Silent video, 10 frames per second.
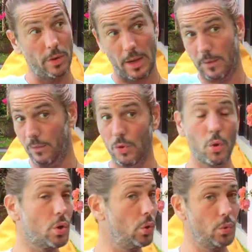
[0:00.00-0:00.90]
I have no
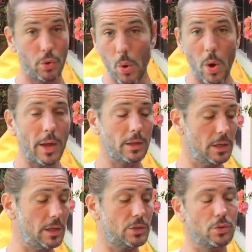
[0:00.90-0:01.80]
clue, no
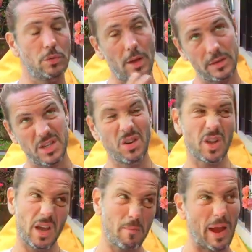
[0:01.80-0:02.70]
idea, so I say,
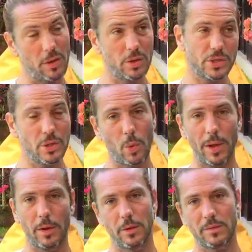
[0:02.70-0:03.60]
okay, biology, why
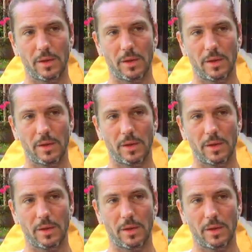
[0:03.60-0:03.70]
not?